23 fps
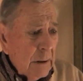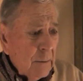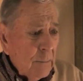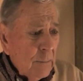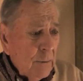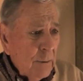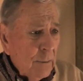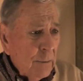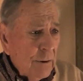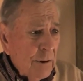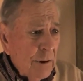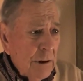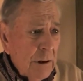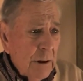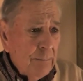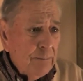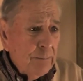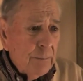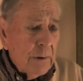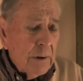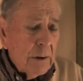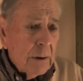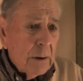we were
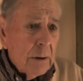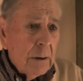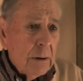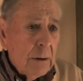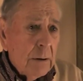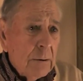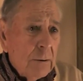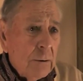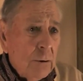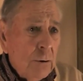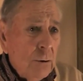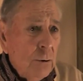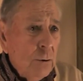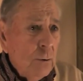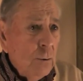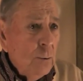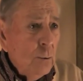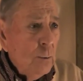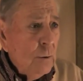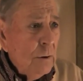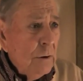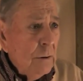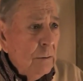shipped
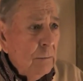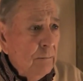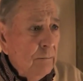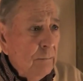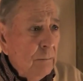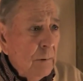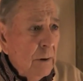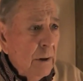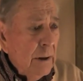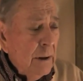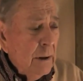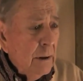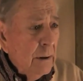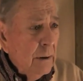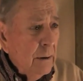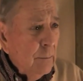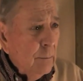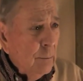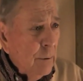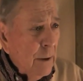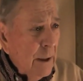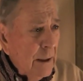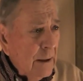to Lincoln,
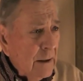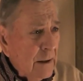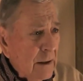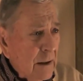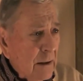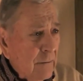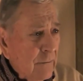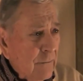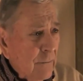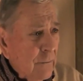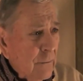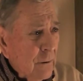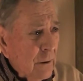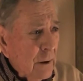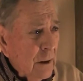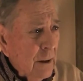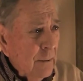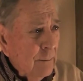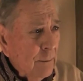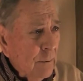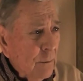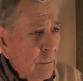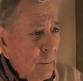Nebraska for a
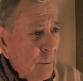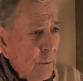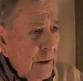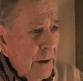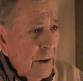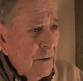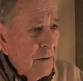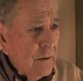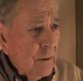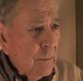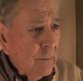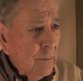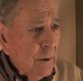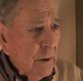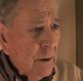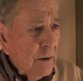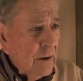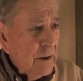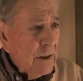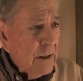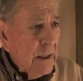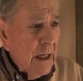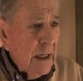couple of weeks to be
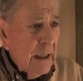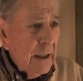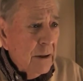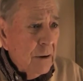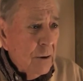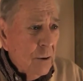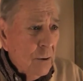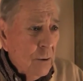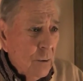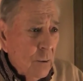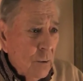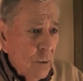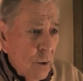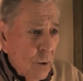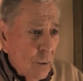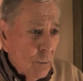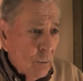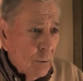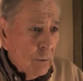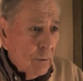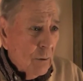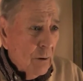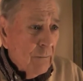assigned to
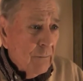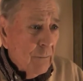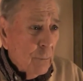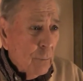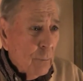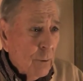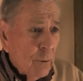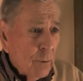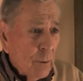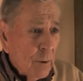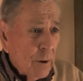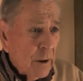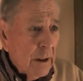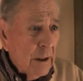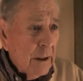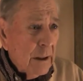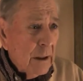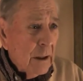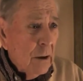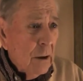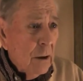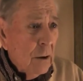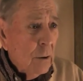wherever we were going
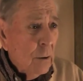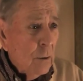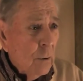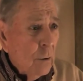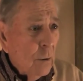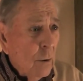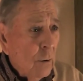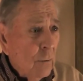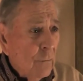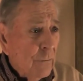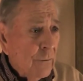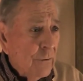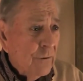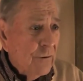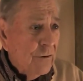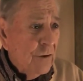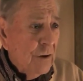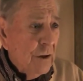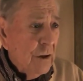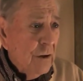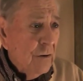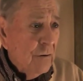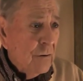to go,
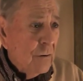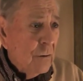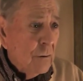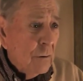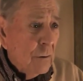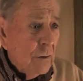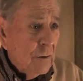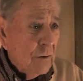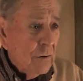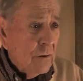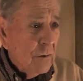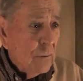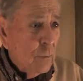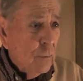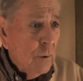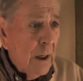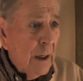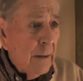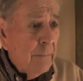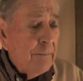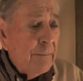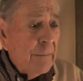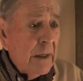overseas or just
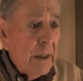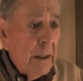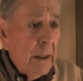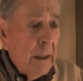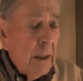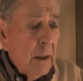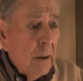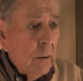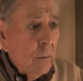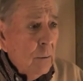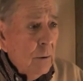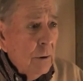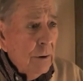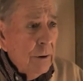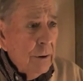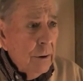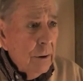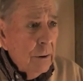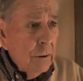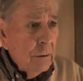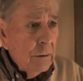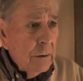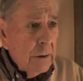what. Well, in
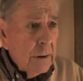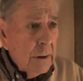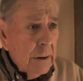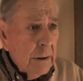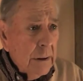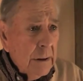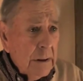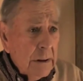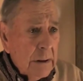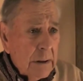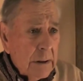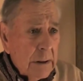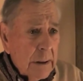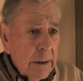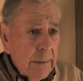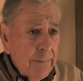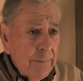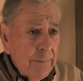those days,